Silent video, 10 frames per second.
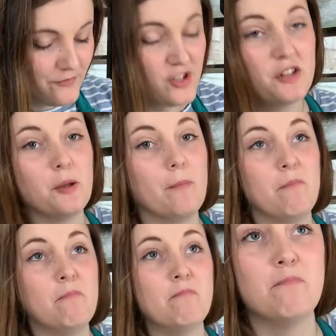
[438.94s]
it's not
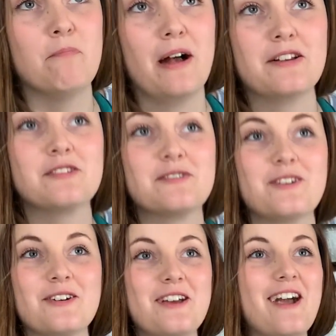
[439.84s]
the best
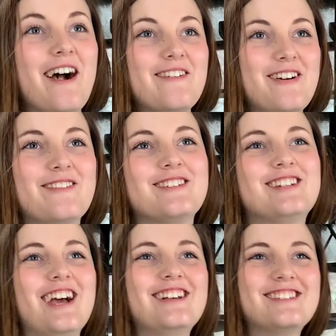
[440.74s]
cookie I've ever
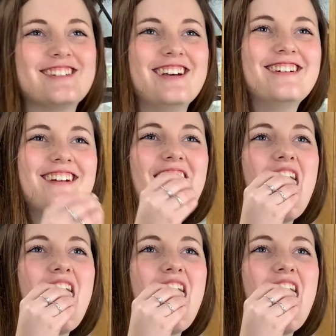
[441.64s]
tasted.